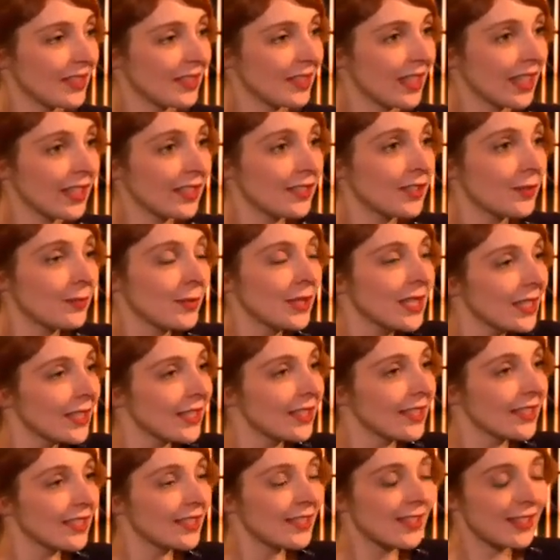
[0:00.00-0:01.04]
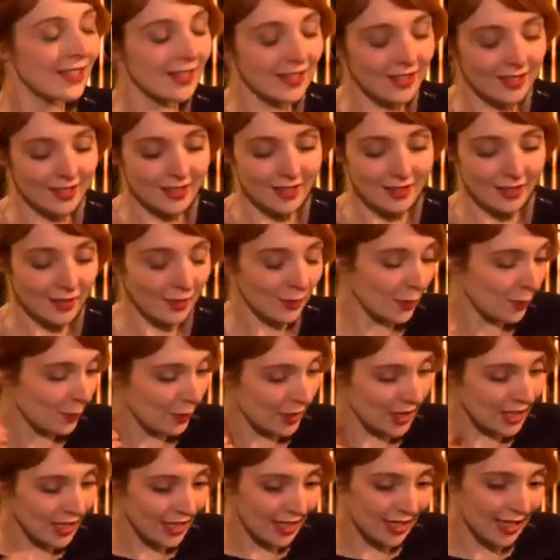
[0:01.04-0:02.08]
Like to me, it would
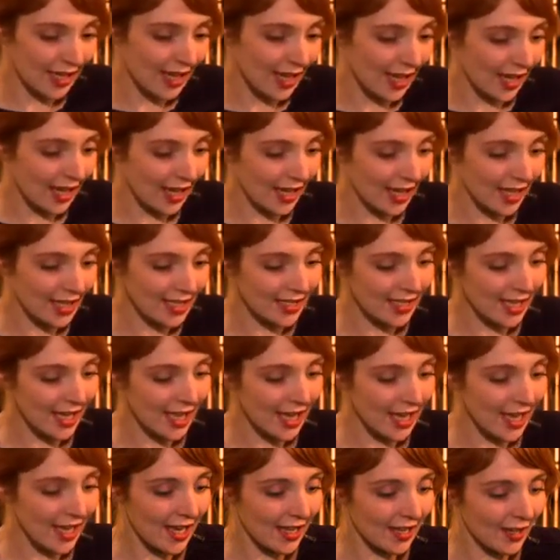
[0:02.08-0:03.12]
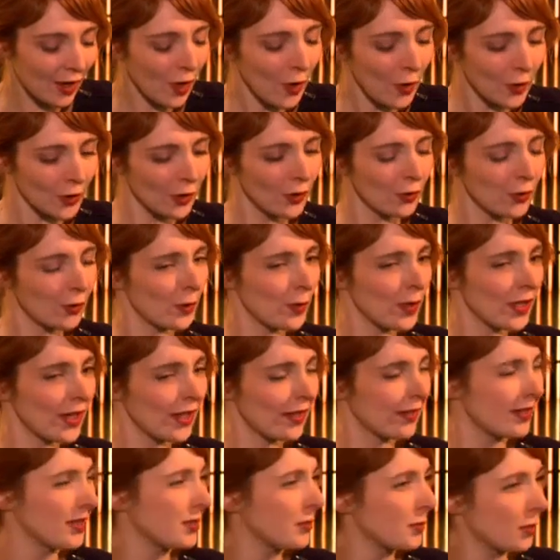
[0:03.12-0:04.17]
be like saying, oh, you're
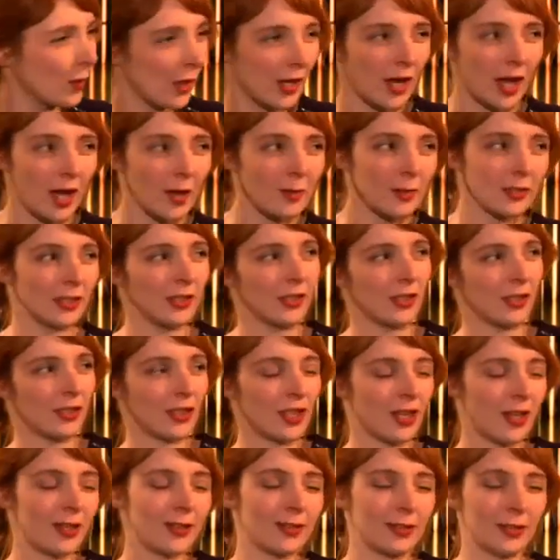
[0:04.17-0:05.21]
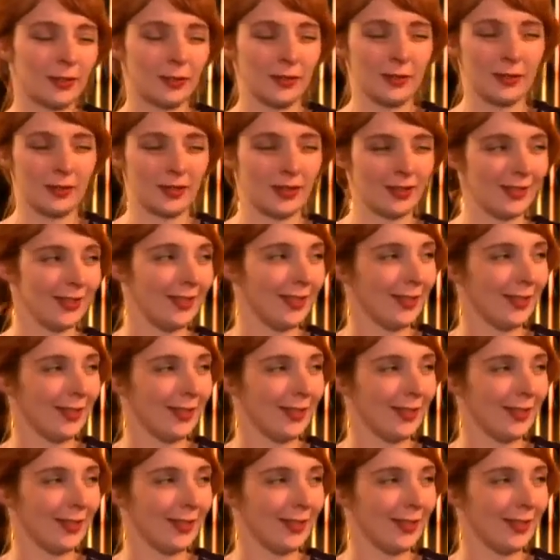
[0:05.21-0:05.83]
queer, then what happened in your childhood?